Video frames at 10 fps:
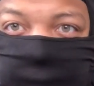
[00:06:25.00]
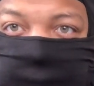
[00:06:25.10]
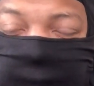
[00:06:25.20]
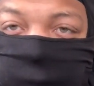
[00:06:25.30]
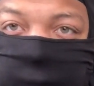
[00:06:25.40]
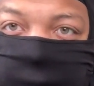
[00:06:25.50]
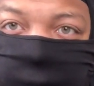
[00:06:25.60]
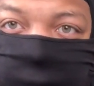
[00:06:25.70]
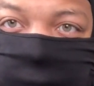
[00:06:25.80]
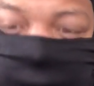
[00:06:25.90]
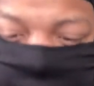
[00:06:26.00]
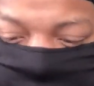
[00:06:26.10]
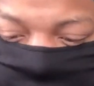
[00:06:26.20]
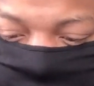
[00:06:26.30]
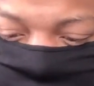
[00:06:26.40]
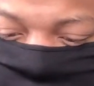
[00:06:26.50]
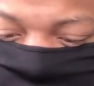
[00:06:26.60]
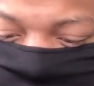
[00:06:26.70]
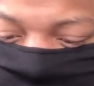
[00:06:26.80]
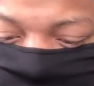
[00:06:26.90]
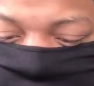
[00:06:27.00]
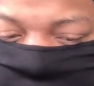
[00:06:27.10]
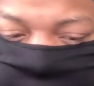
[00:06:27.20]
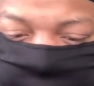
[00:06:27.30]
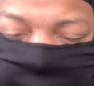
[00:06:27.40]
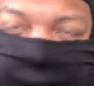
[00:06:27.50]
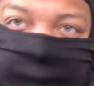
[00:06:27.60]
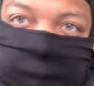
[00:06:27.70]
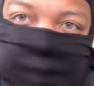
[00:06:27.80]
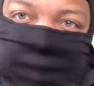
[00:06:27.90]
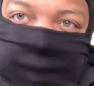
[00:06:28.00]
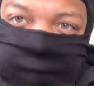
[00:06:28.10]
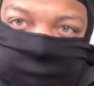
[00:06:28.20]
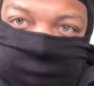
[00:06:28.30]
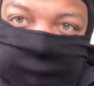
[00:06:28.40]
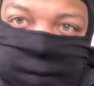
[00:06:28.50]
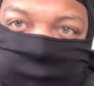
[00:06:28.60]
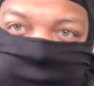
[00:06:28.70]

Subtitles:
and it wouldn't even, So then I did my safety checks, my